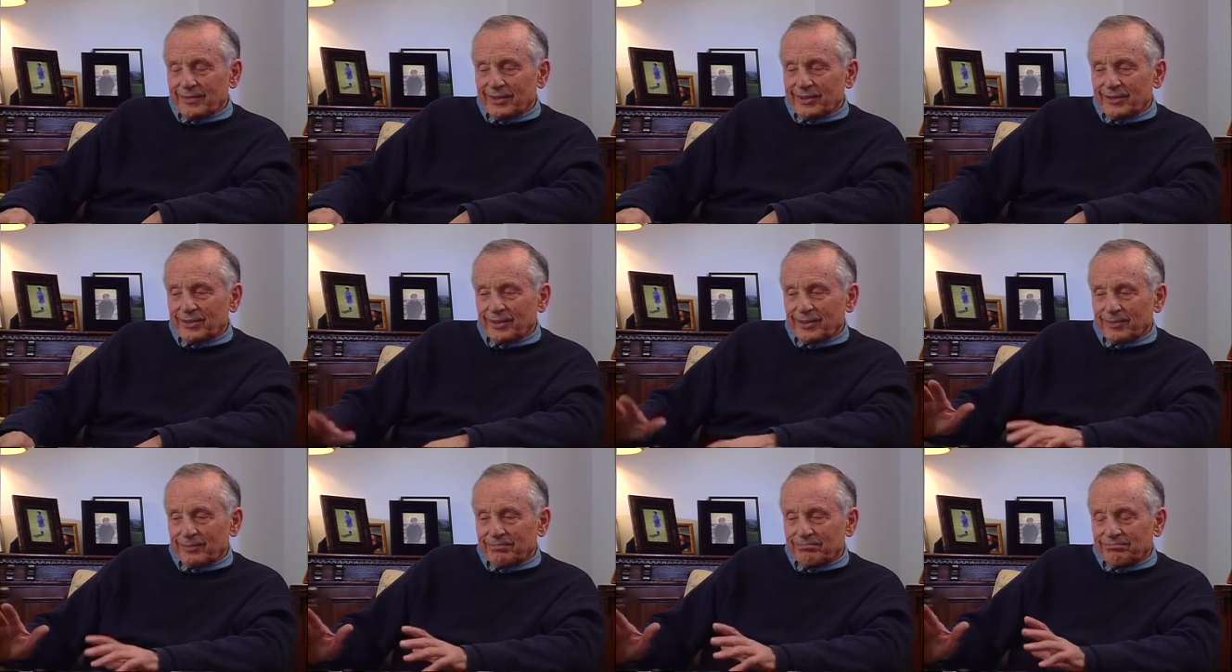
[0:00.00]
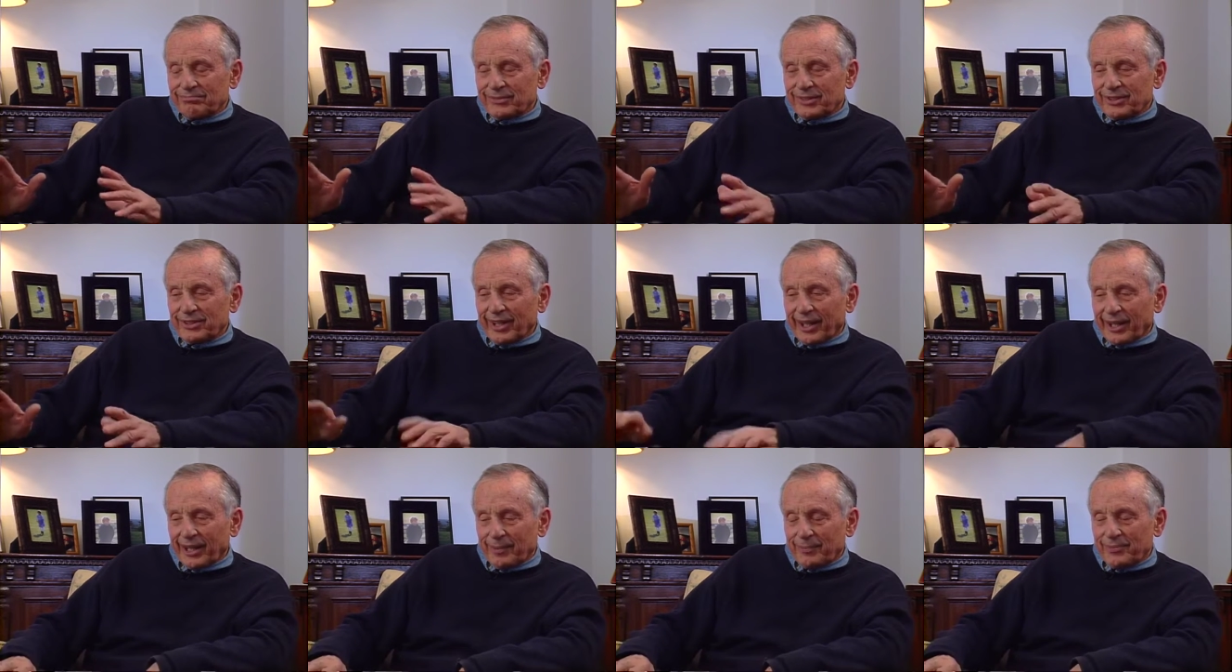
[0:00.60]
sort of
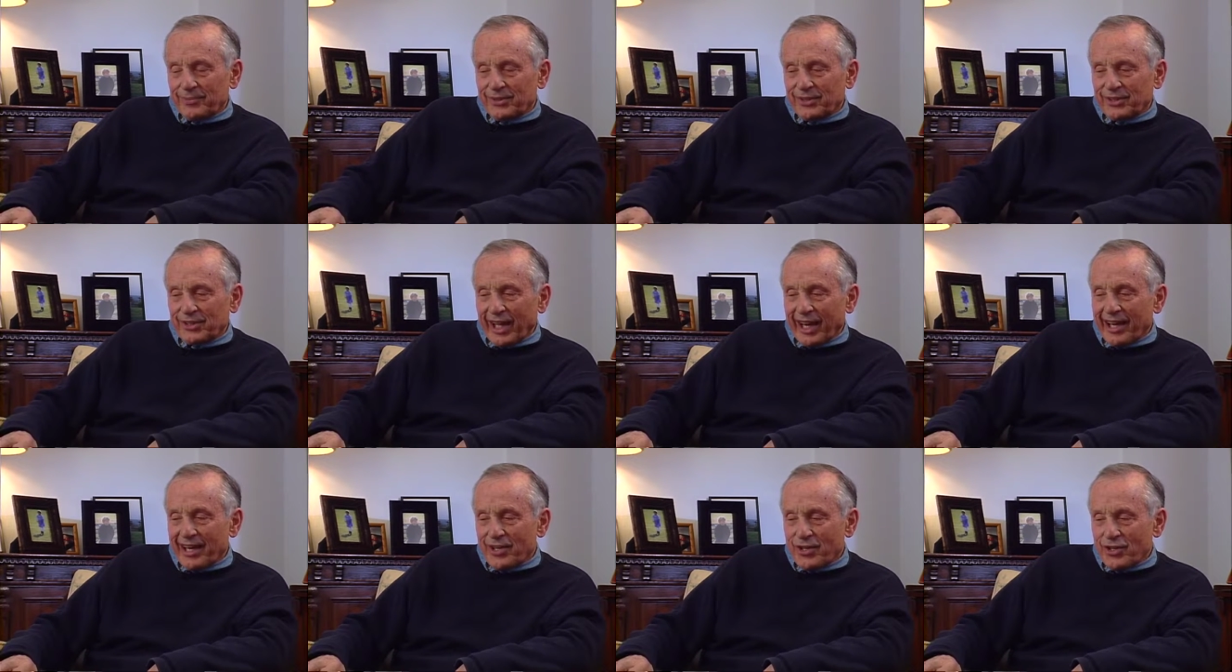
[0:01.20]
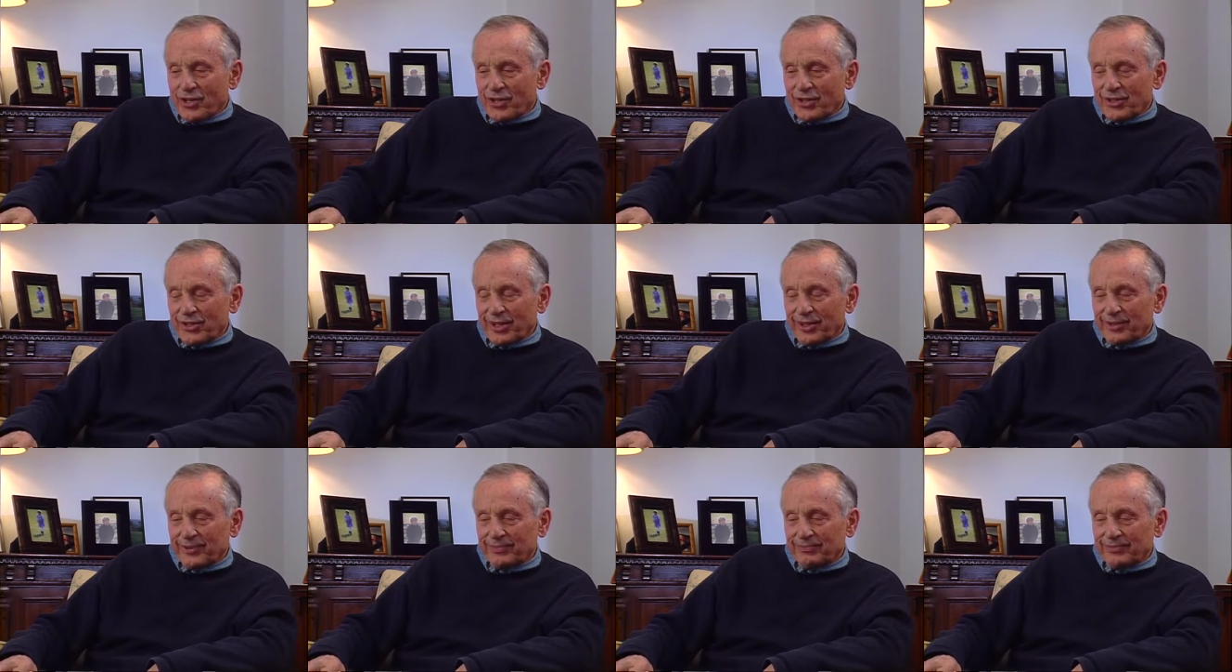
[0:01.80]
set up stages
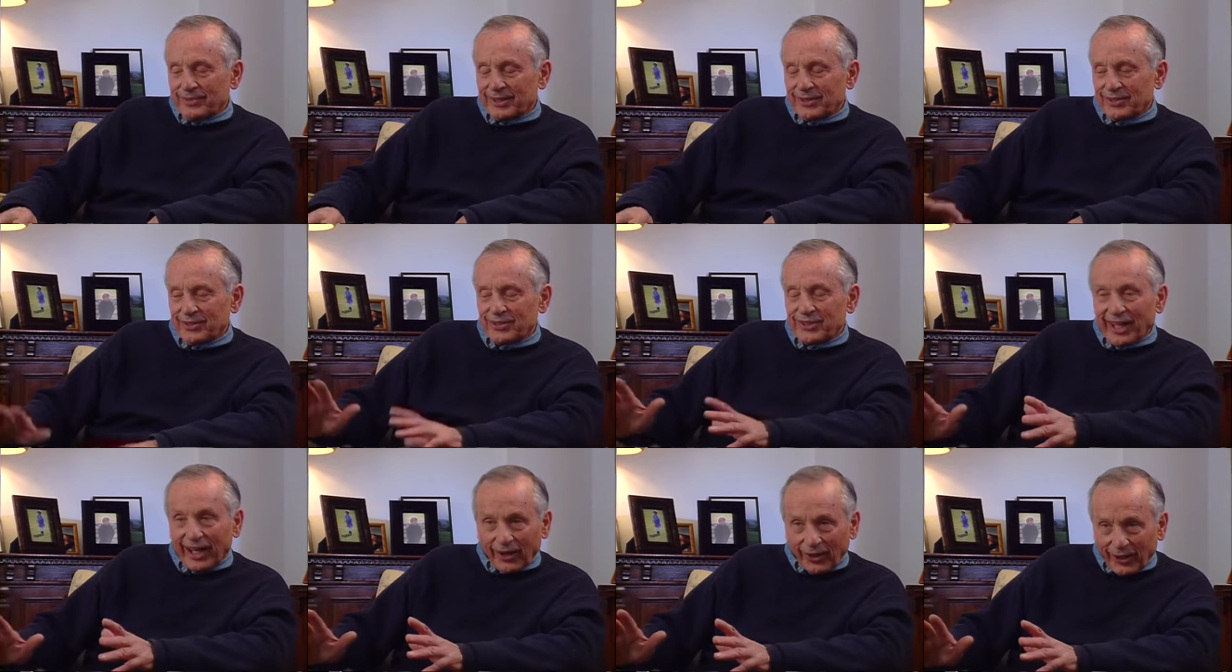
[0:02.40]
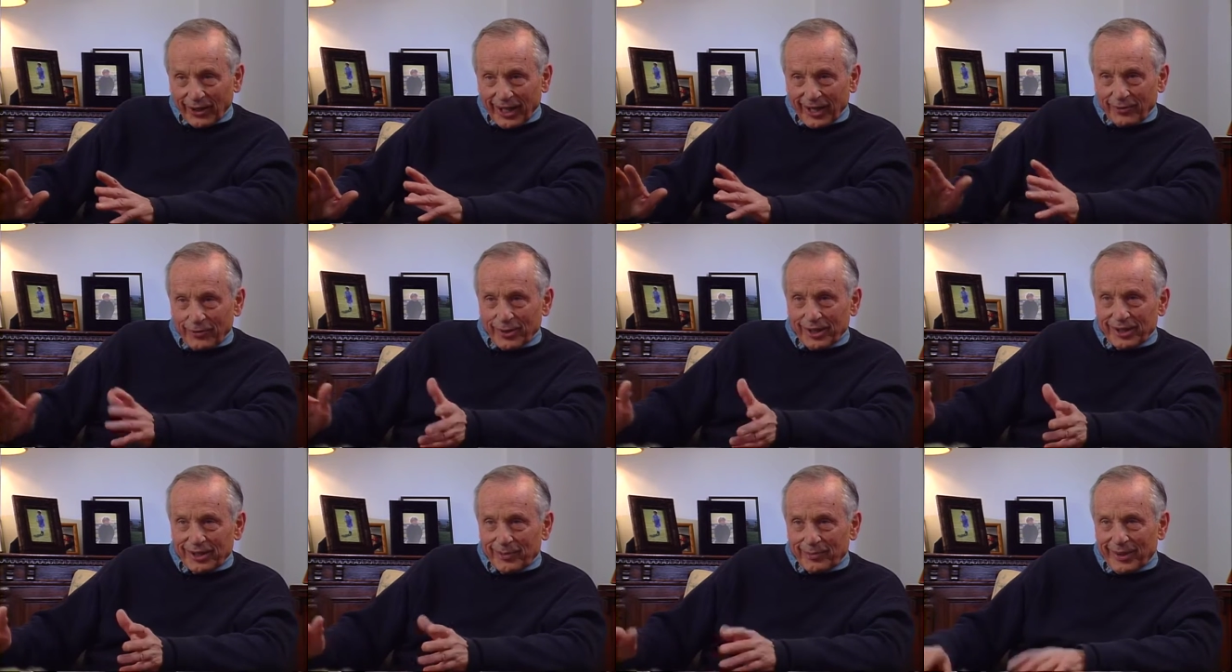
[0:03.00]
in the cellar. I've
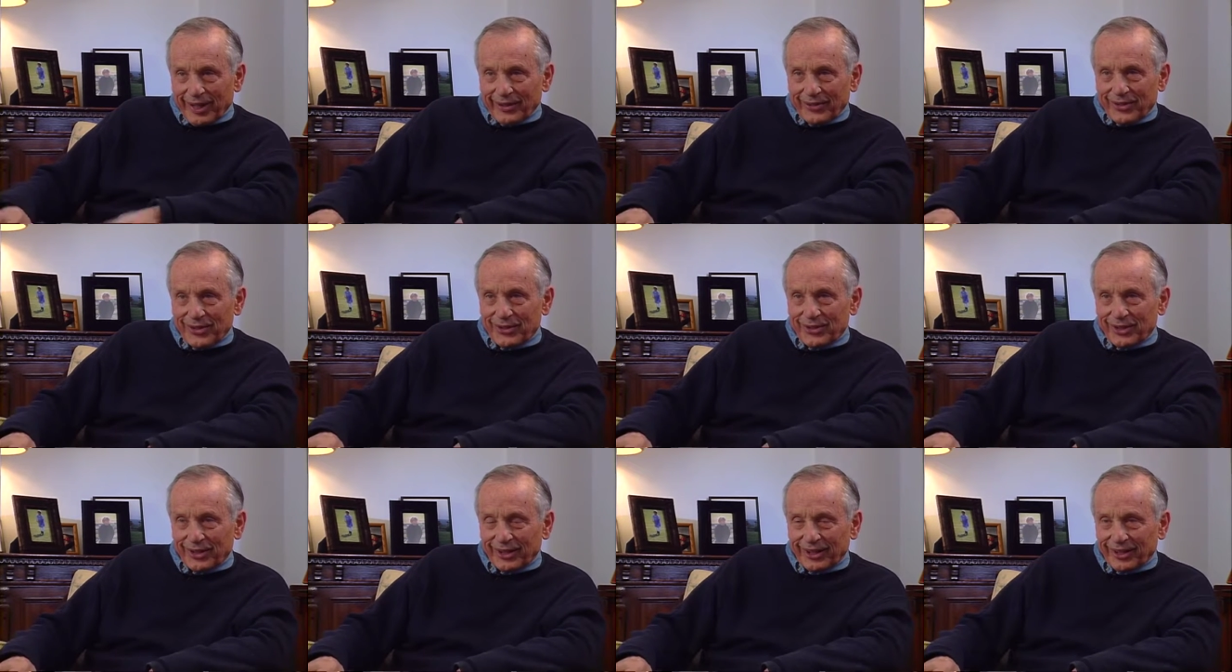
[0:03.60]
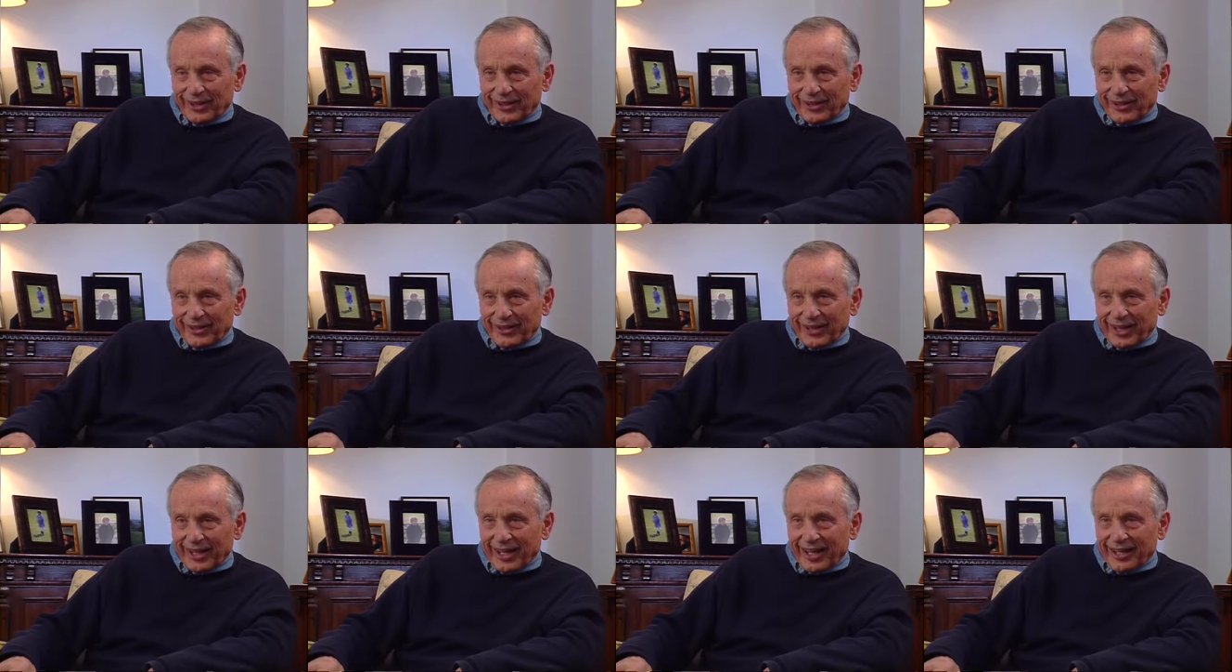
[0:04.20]
written about this a little in
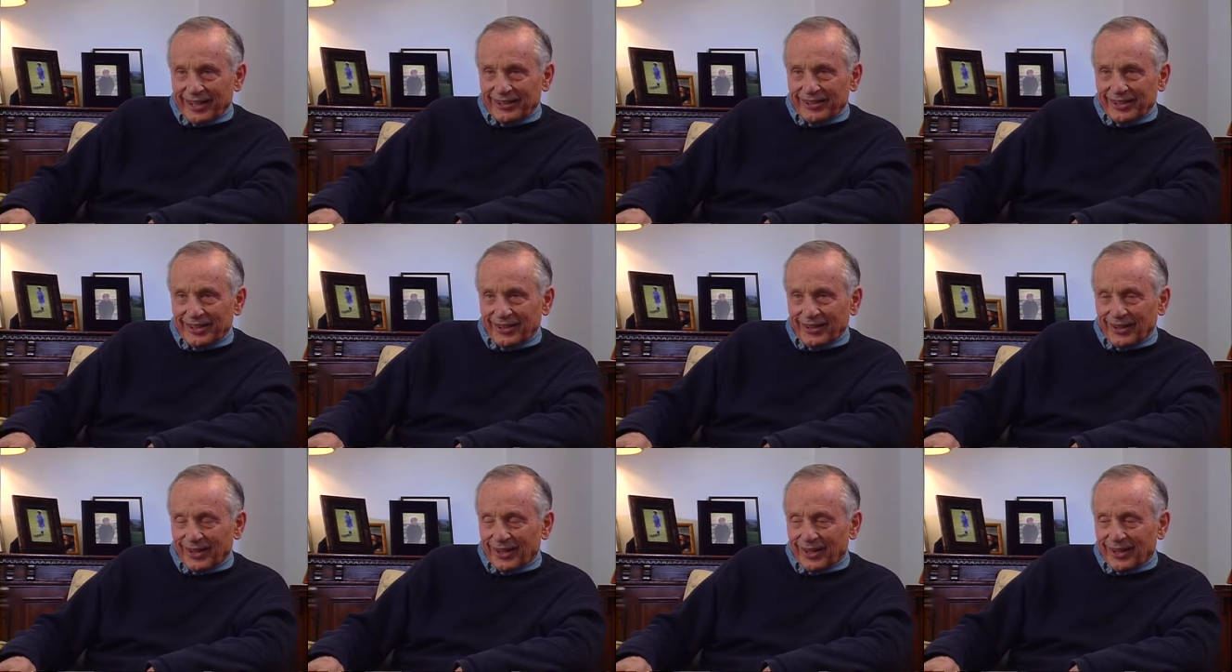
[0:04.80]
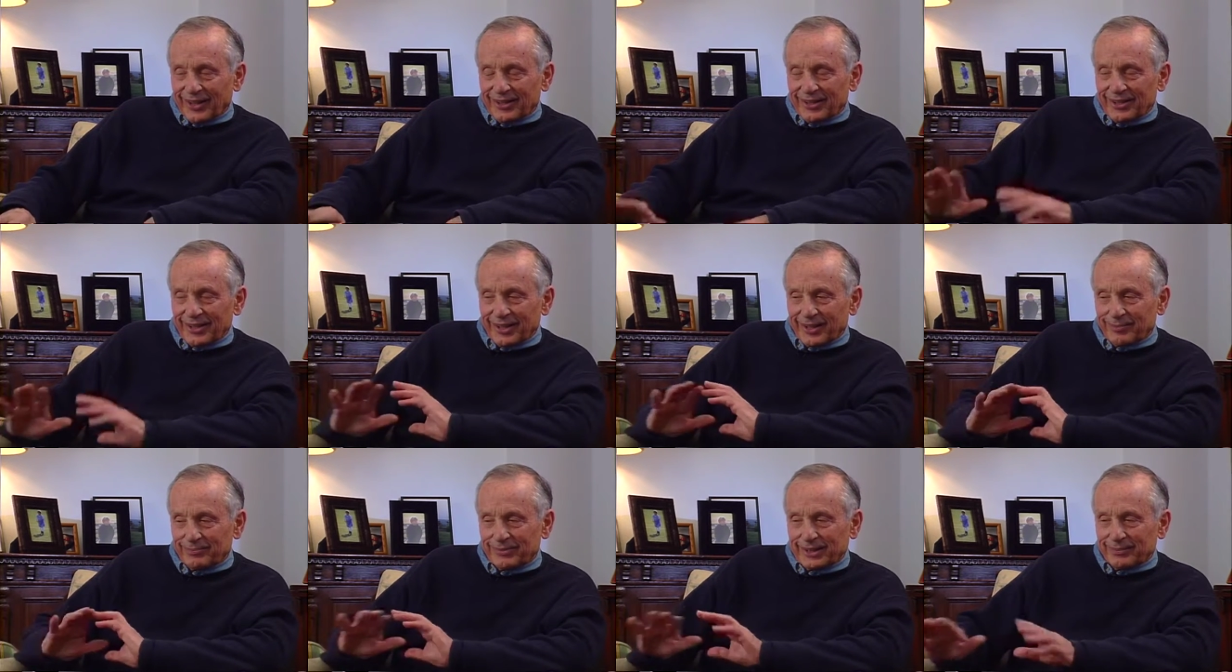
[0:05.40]
The Cocktail Hour. I'd
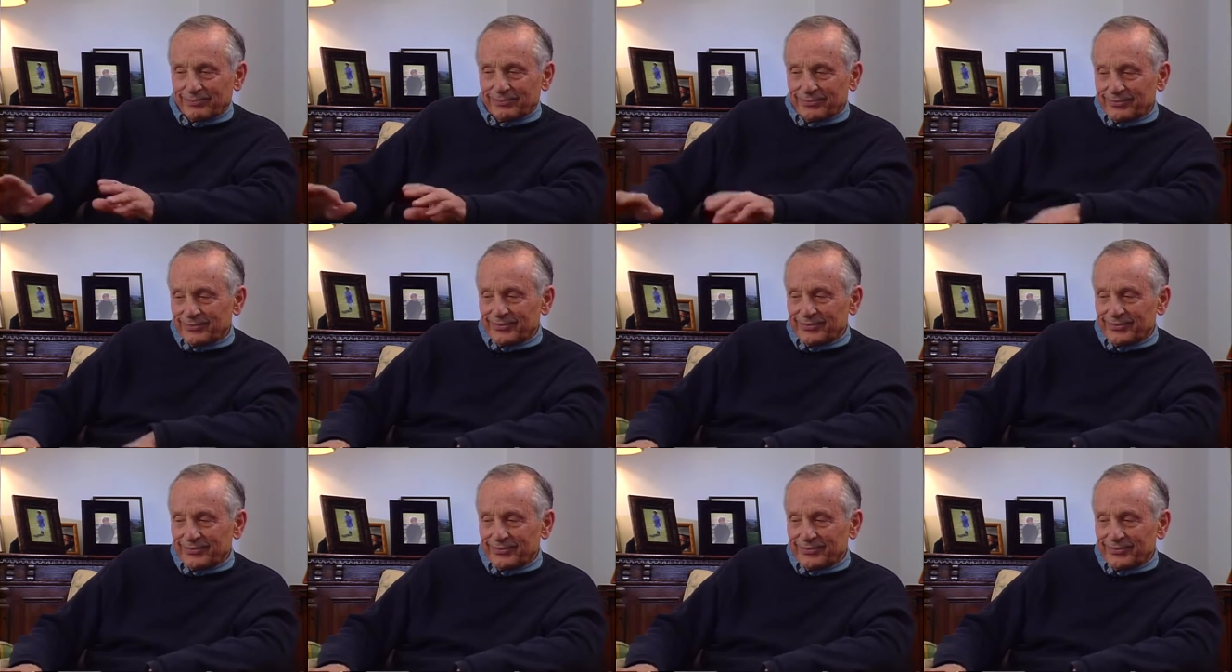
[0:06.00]
set up a,